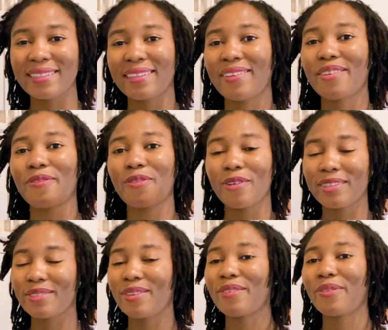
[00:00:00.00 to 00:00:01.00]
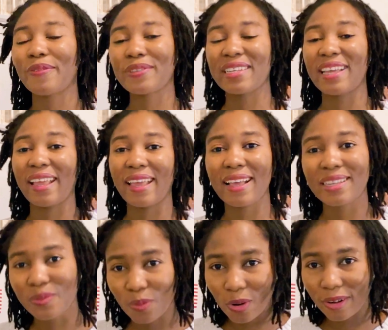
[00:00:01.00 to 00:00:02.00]
2014, 2015. And guess
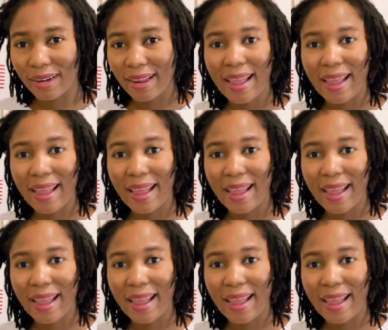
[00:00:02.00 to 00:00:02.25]
what?